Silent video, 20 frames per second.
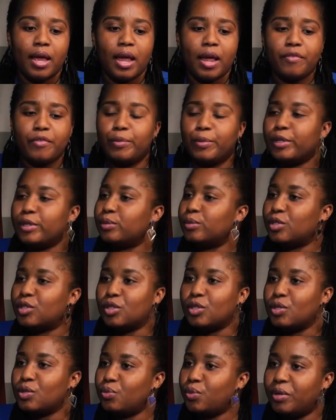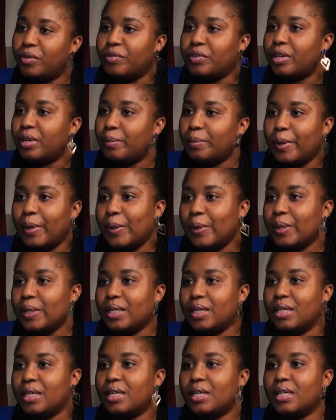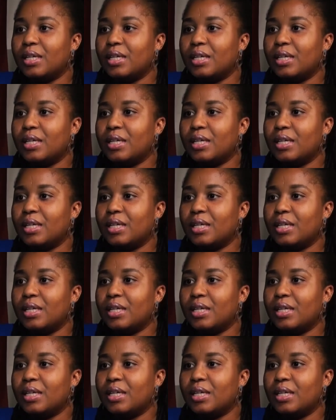everybody was just raving about it.